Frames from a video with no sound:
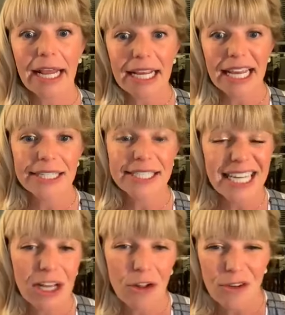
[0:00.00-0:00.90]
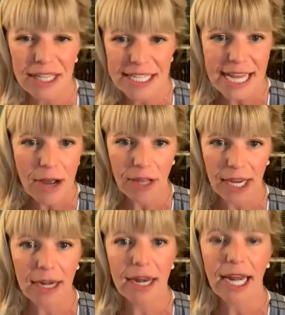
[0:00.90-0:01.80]
It did include in this
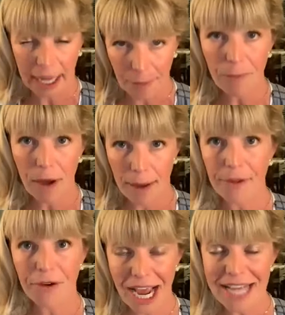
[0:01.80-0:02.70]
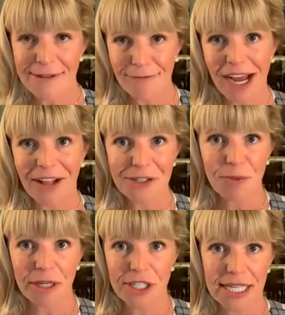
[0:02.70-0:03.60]
outline, and I can upload it as a file as
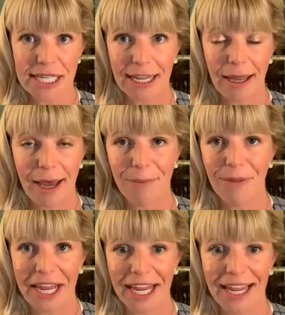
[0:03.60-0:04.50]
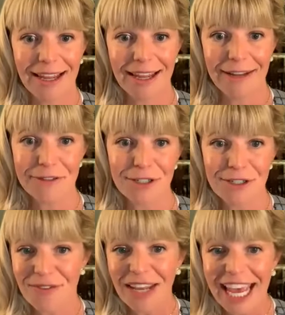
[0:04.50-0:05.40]
well, just like a blank gift
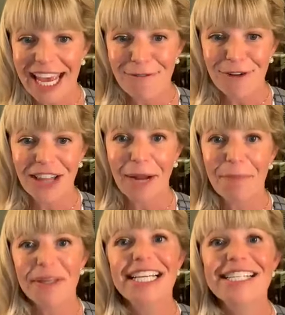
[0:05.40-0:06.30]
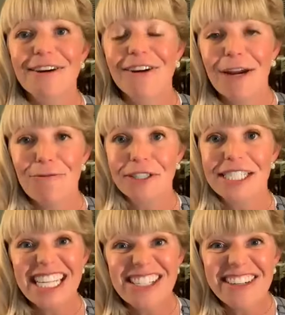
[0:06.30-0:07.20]
certificate if you'd like. But these are great for
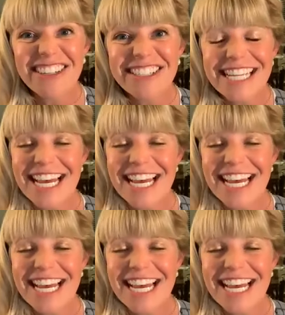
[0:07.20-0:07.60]
teachers.